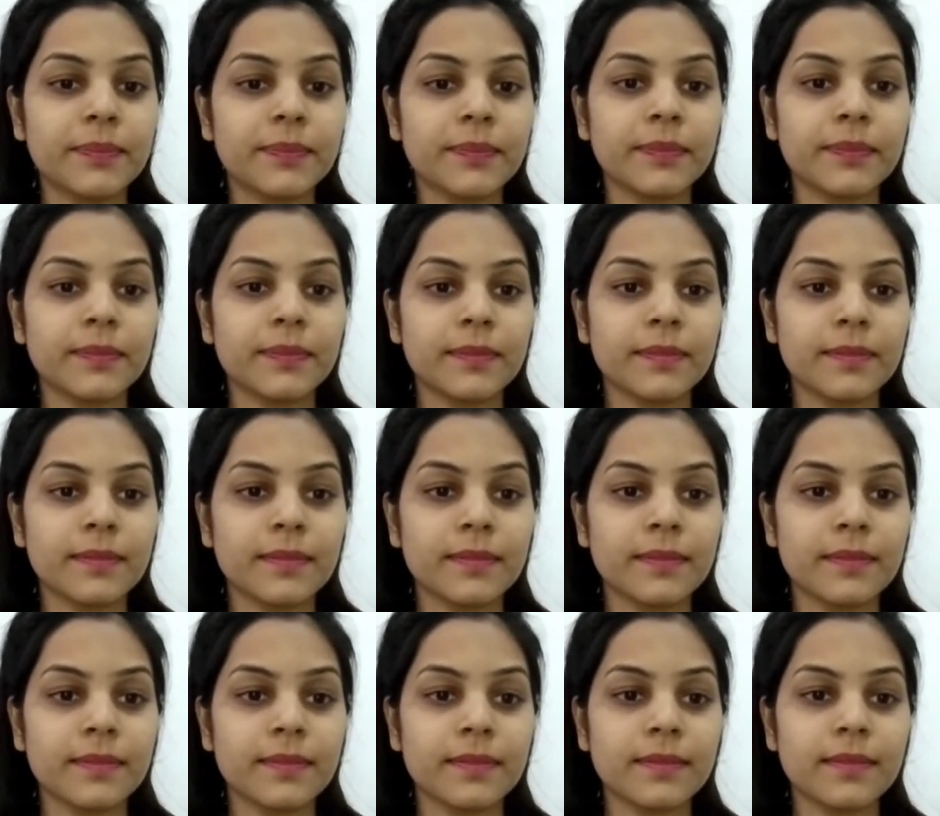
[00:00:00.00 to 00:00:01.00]

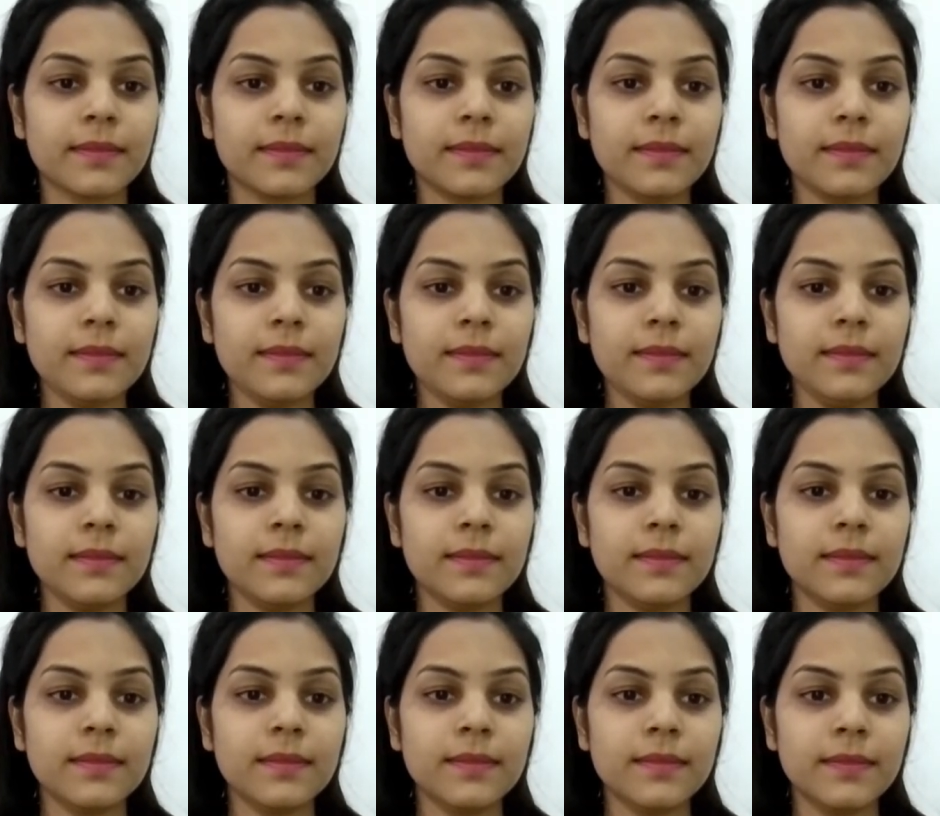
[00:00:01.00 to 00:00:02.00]

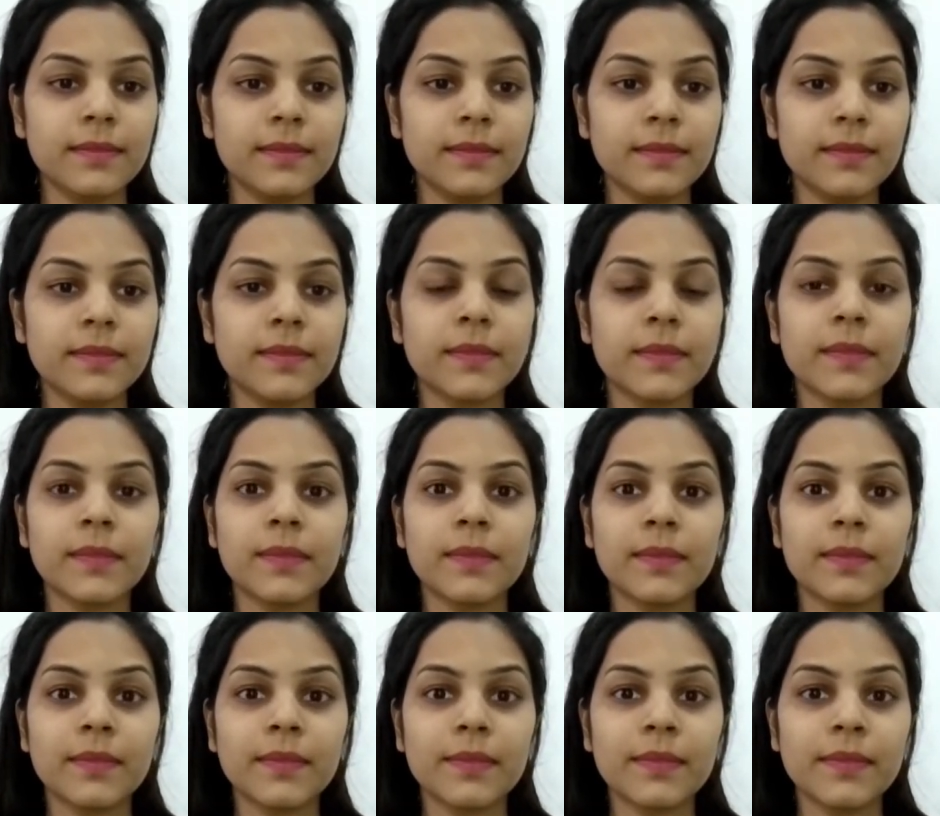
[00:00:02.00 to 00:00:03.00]
(no one is talking)